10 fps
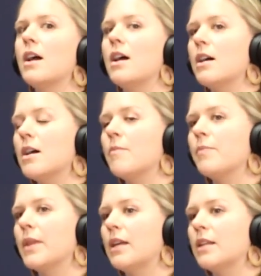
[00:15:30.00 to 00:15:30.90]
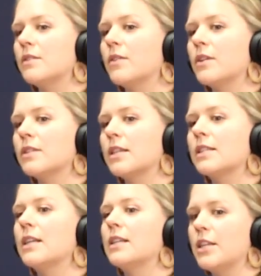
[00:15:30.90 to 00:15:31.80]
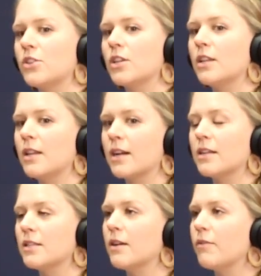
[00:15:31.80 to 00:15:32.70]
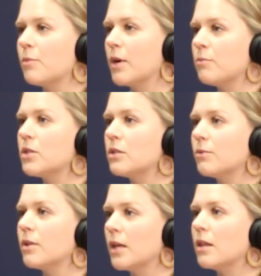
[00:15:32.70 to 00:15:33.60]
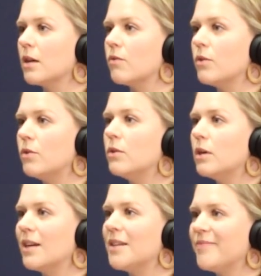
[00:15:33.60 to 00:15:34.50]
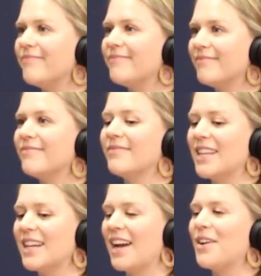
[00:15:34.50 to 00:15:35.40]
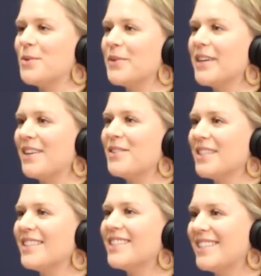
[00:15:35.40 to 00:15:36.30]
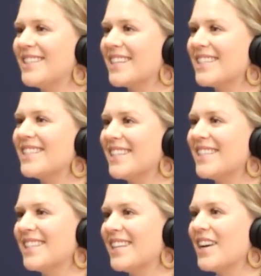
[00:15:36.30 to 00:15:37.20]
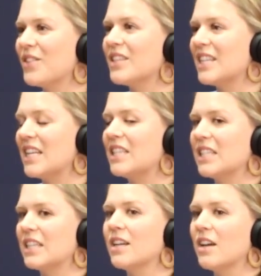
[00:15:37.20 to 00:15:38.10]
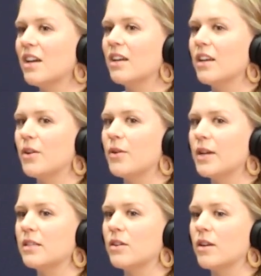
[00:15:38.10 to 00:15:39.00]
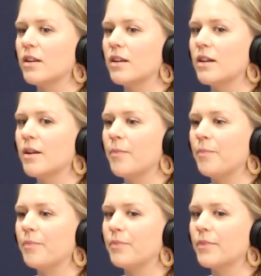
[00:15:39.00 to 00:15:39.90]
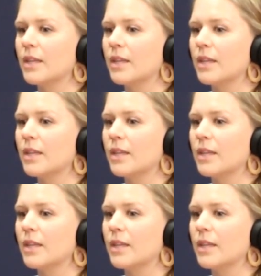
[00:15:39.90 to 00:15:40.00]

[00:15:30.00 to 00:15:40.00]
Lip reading: And as far as like sanitation and that kind of stuff, I'm just really thankful that how Texas is and how the states, is on